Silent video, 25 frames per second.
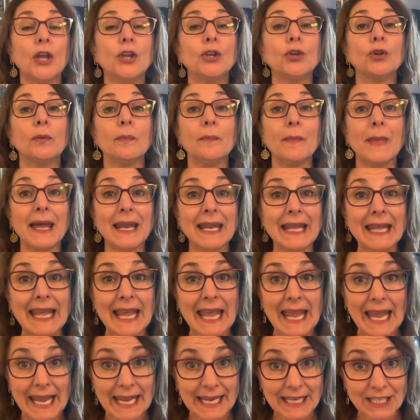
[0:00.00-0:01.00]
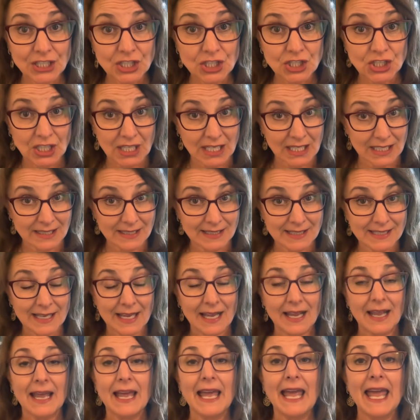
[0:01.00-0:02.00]
your medications,
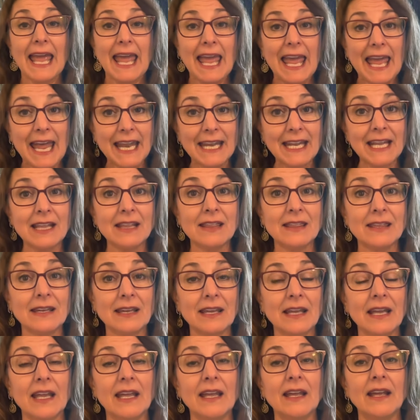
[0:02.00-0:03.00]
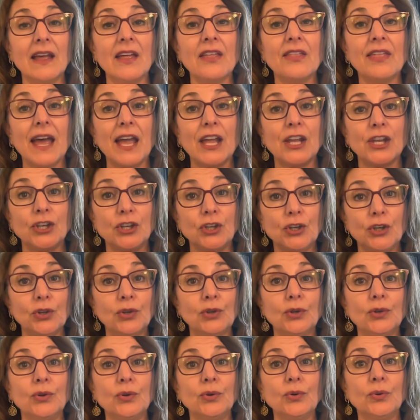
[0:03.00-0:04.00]
anything that
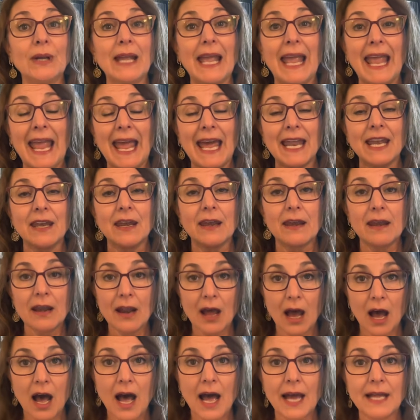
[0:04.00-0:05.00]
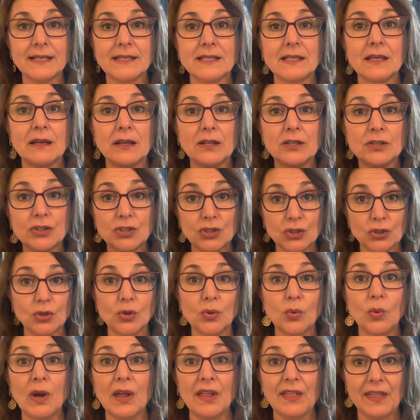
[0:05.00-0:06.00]
you cannot
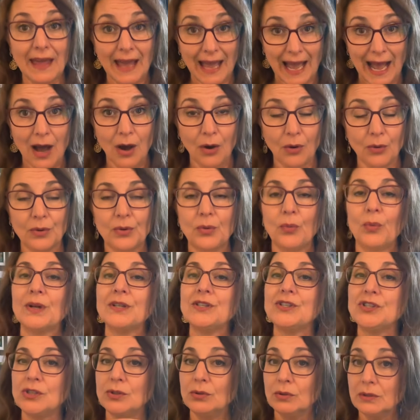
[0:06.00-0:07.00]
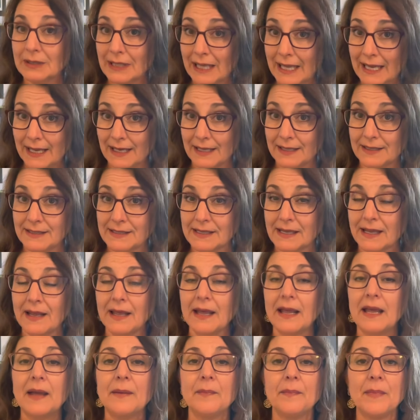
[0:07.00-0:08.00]
do without once you land.
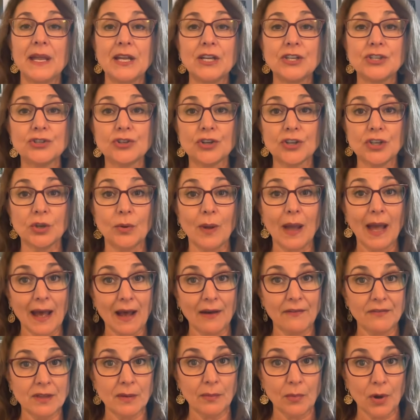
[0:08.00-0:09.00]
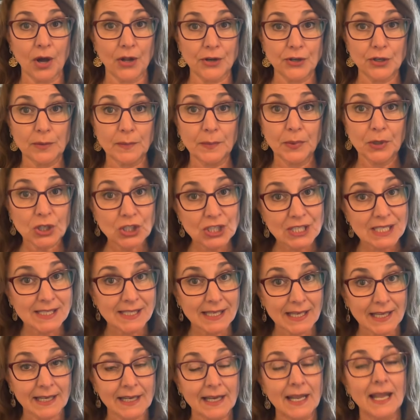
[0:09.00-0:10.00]
Make sure you have them on your
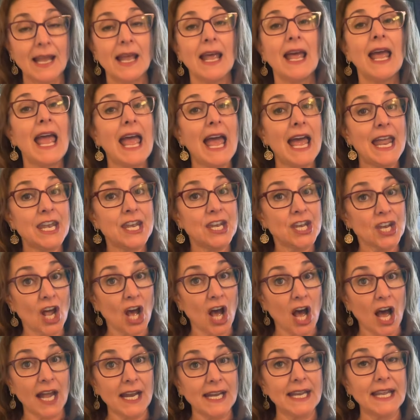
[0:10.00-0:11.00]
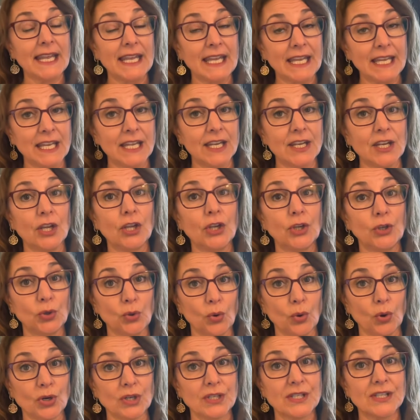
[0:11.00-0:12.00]
person and not in
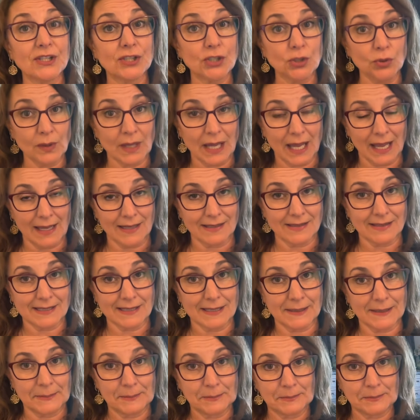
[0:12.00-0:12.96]
your suitcase.